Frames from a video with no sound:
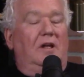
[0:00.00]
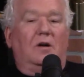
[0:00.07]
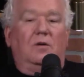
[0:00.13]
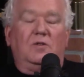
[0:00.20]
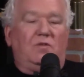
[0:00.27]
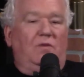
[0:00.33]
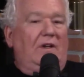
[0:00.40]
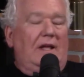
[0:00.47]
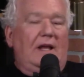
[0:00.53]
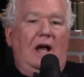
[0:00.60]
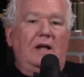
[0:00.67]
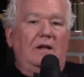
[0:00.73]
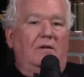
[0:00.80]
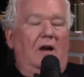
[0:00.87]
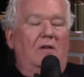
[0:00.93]
know, it was really,
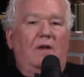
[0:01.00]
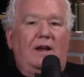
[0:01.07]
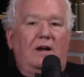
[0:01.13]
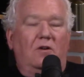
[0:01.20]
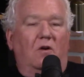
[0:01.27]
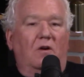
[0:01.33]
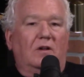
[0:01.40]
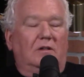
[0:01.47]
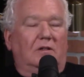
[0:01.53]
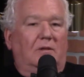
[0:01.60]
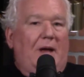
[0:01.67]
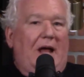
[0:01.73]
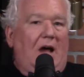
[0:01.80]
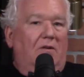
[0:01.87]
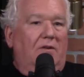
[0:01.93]
I read an article
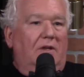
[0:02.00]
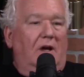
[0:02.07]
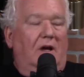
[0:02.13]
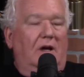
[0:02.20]
about